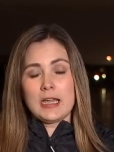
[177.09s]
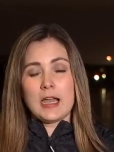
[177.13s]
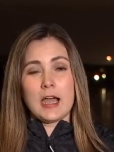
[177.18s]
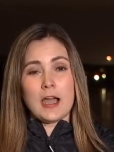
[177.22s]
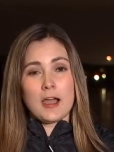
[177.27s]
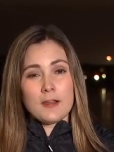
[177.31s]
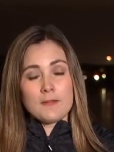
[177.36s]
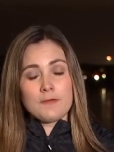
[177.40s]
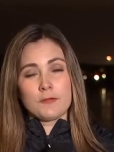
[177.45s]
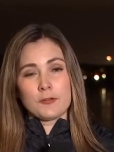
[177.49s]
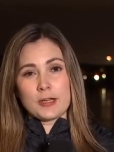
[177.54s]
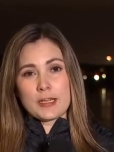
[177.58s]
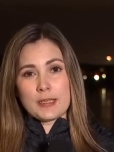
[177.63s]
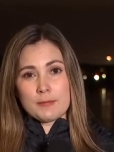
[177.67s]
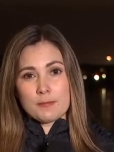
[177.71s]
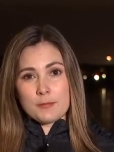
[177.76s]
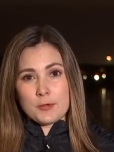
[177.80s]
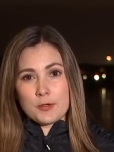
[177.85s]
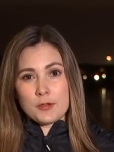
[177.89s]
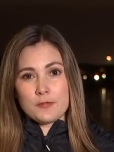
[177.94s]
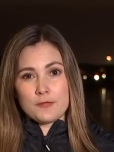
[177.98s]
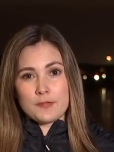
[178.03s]
of
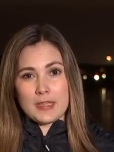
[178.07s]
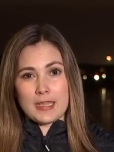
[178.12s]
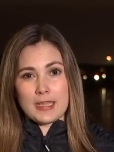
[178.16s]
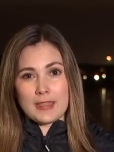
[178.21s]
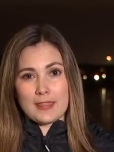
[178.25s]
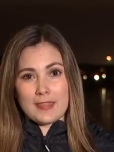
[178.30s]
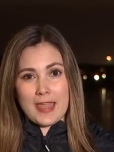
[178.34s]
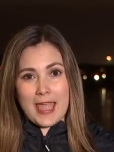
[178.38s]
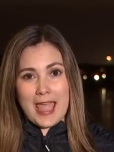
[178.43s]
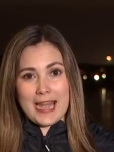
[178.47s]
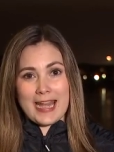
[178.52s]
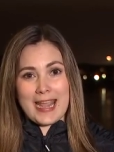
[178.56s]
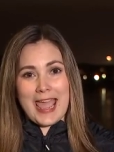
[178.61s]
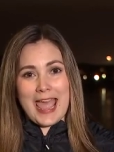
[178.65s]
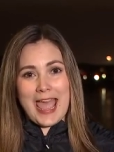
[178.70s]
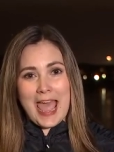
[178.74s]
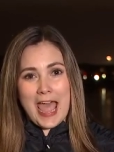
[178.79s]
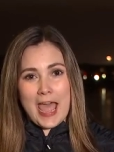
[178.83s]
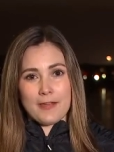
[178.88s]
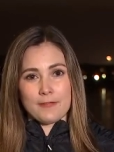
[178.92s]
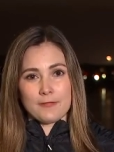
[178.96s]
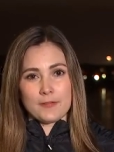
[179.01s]
removing that
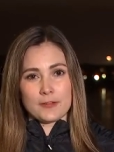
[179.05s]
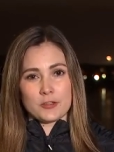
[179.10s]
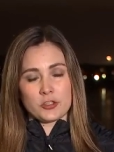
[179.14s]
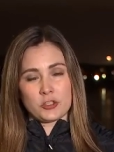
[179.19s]
half